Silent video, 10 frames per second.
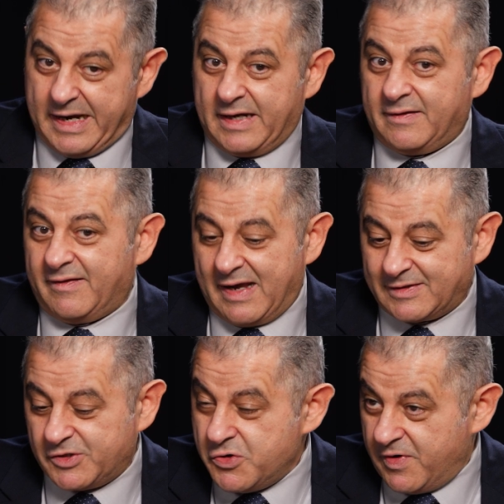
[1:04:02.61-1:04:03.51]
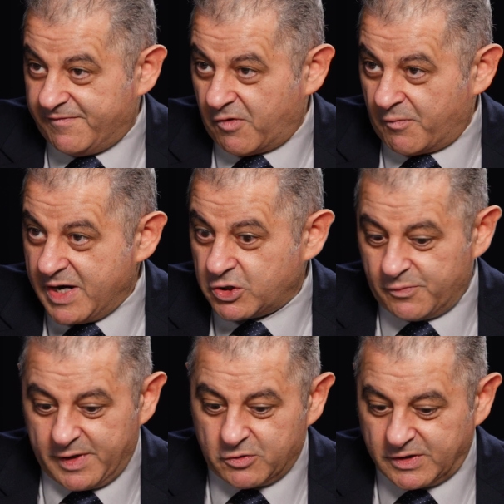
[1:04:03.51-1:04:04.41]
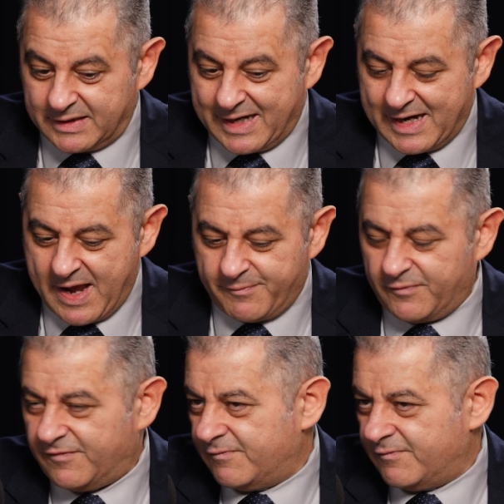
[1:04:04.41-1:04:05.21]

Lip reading: And that's new information because it can have,